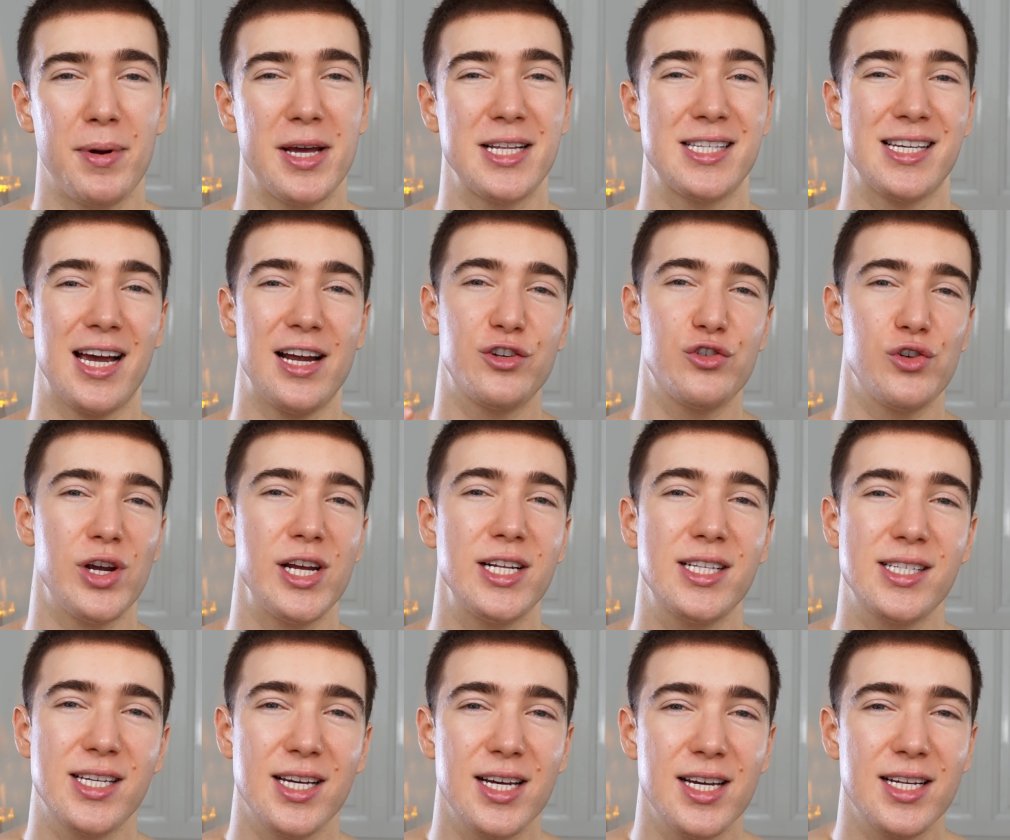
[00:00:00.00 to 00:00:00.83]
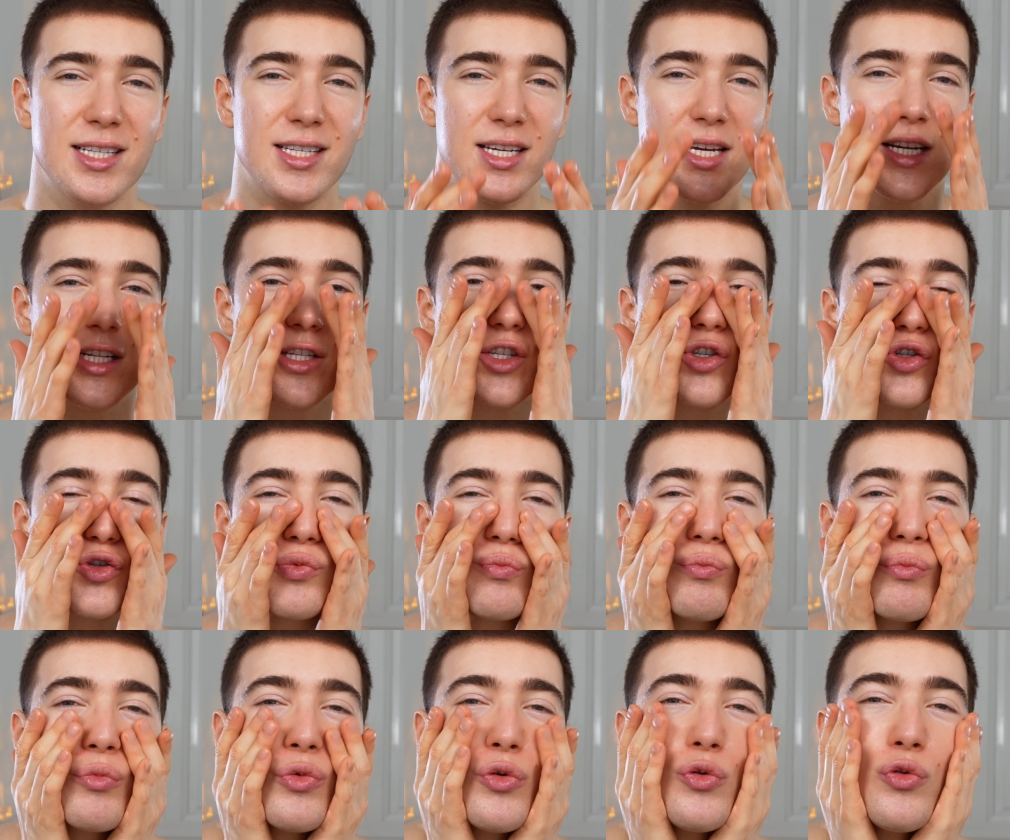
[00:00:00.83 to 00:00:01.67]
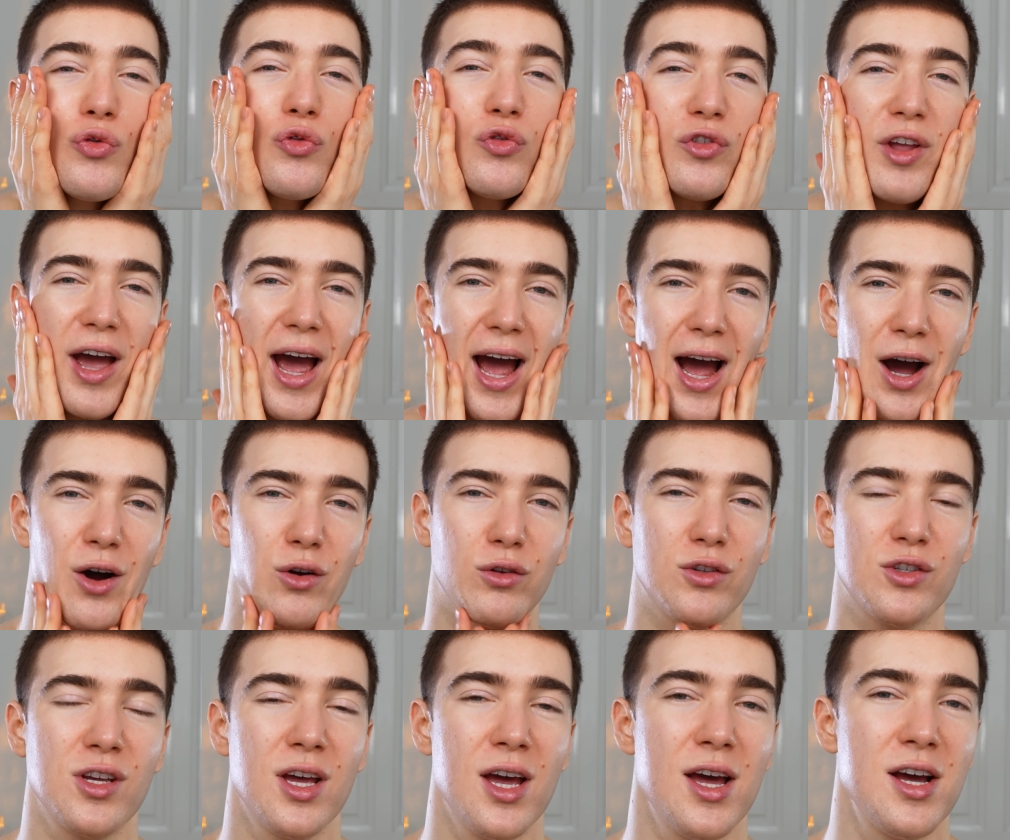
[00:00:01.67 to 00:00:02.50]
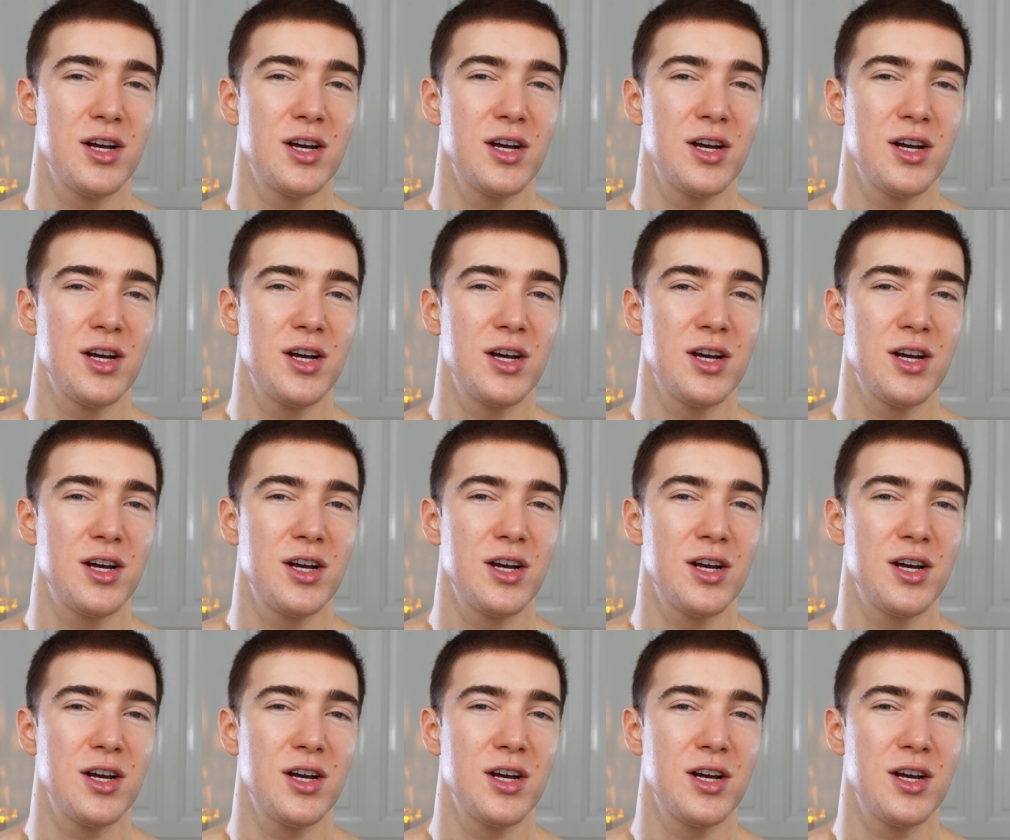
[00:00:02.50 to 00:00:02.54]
it's hydrated, it's smoothed out.